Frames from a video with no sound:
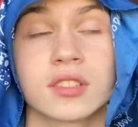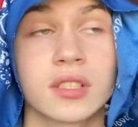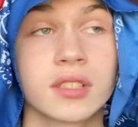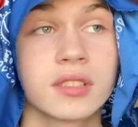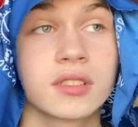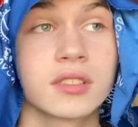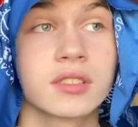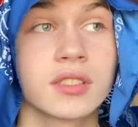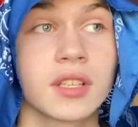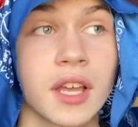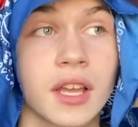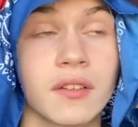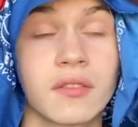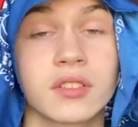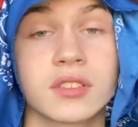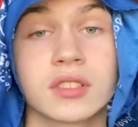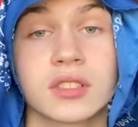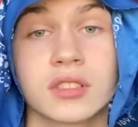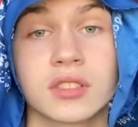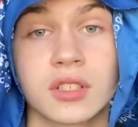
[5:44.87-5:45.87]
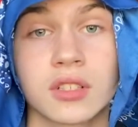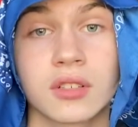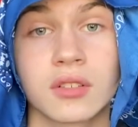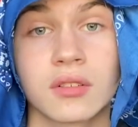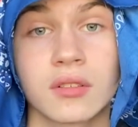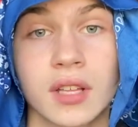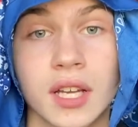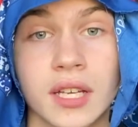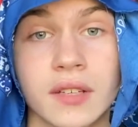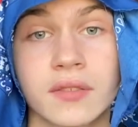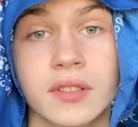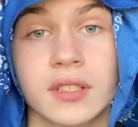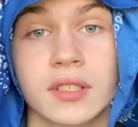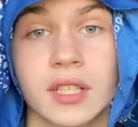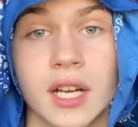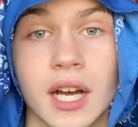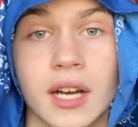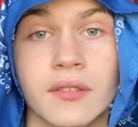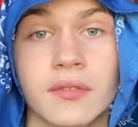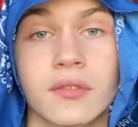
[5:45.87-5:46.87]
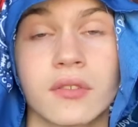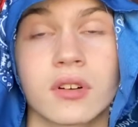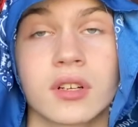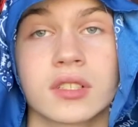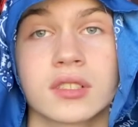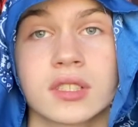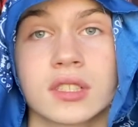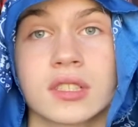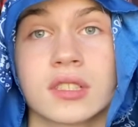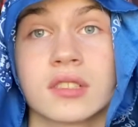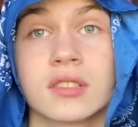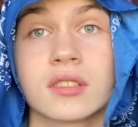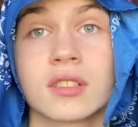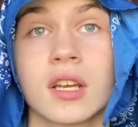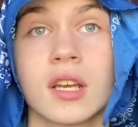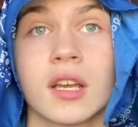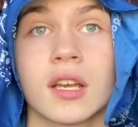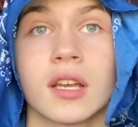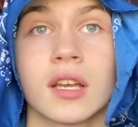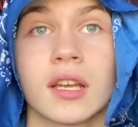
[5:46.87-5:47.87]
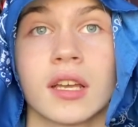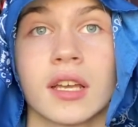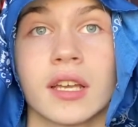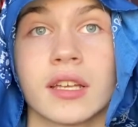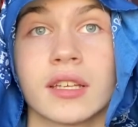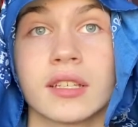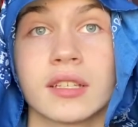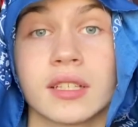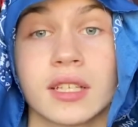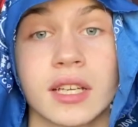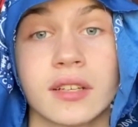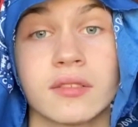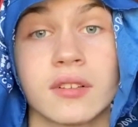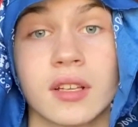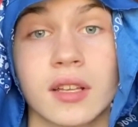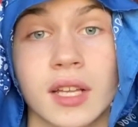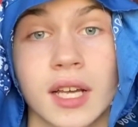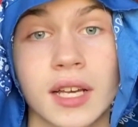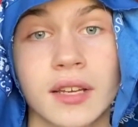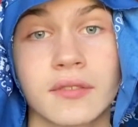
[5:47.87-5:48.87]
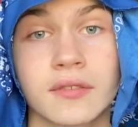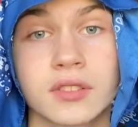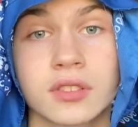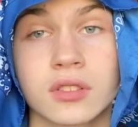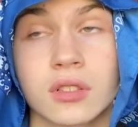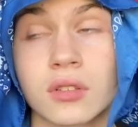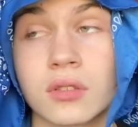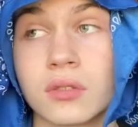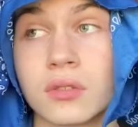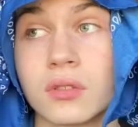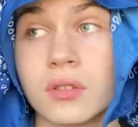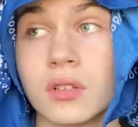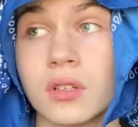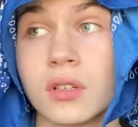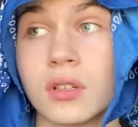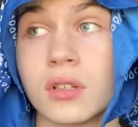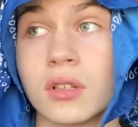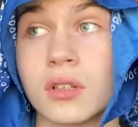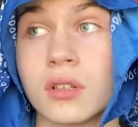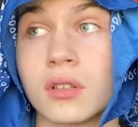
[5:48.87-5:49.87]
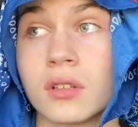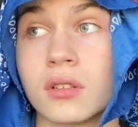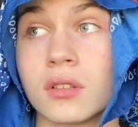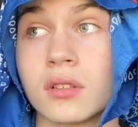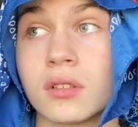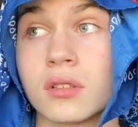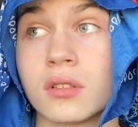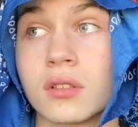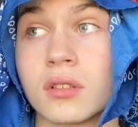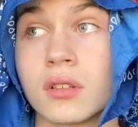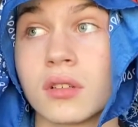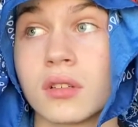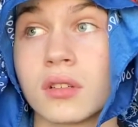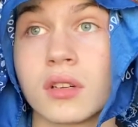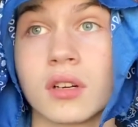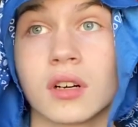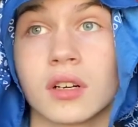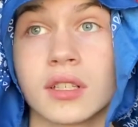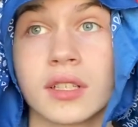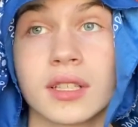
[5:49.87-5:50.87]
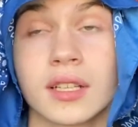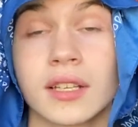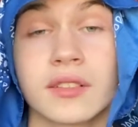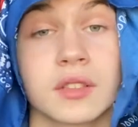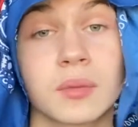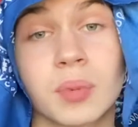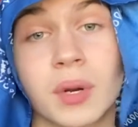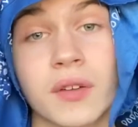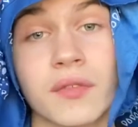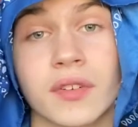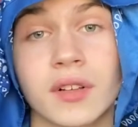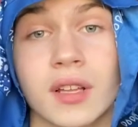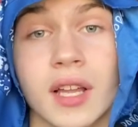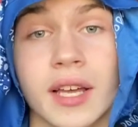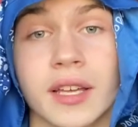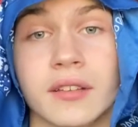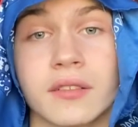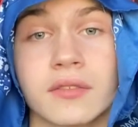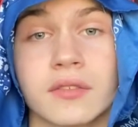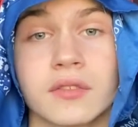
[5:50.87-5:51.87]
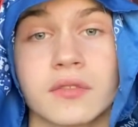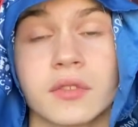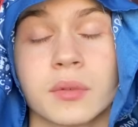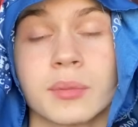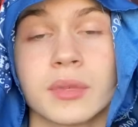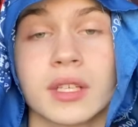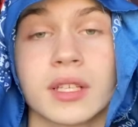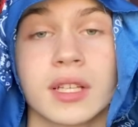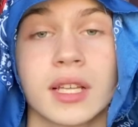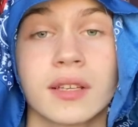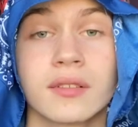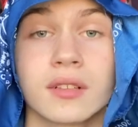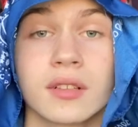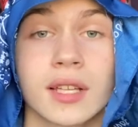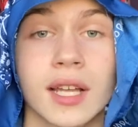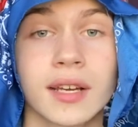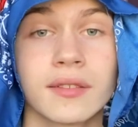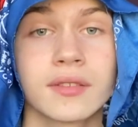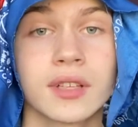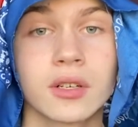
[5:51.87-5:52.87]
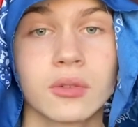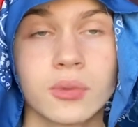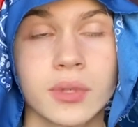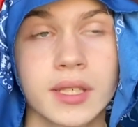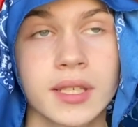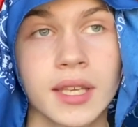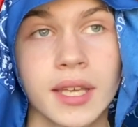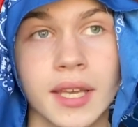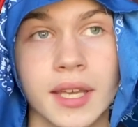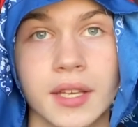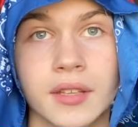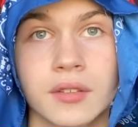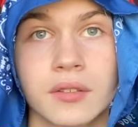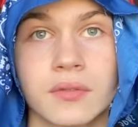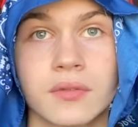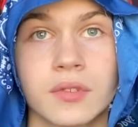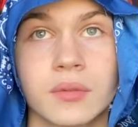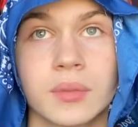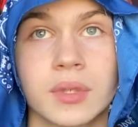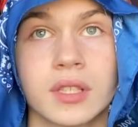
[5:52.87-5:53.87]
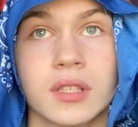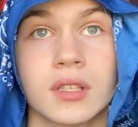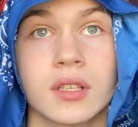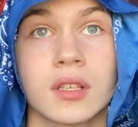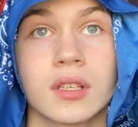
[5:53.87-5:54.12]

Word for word: Jesus gave us eternal life. He died for our sins. And he lived a life so... Uh, he lived a perfect life. You feel me? He lived a life that we can't. You feel me?